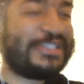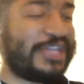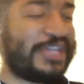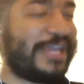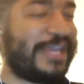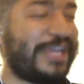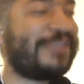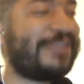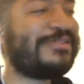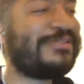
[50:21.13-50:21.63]

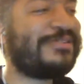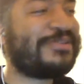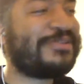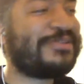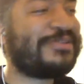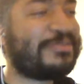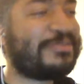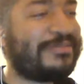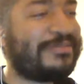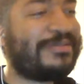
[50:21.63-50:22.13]
the
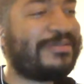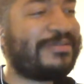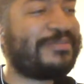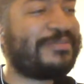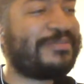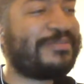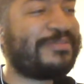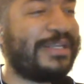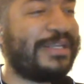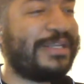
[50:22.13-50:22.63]
chairs
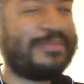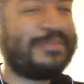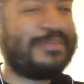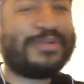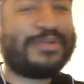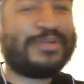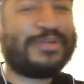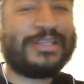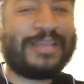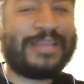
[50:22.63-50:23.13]
are
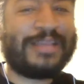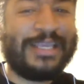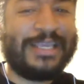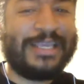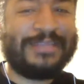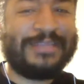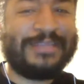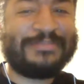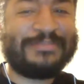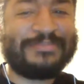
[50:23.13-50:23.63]
pretty
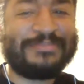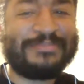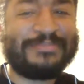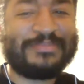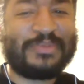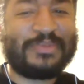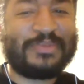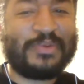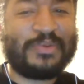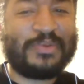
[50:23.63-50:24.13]
light
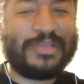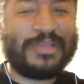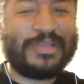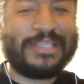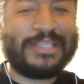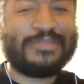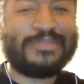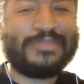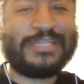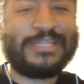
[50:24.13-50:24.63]

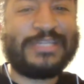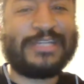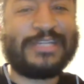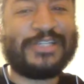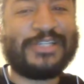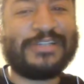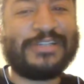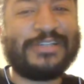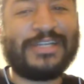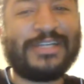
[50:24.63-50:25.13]
when they do
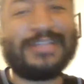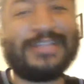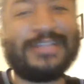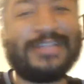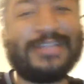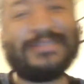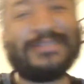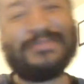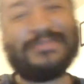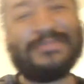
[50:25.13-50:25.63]
chair
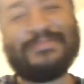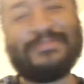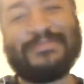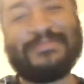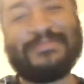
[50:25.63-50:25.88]
shots.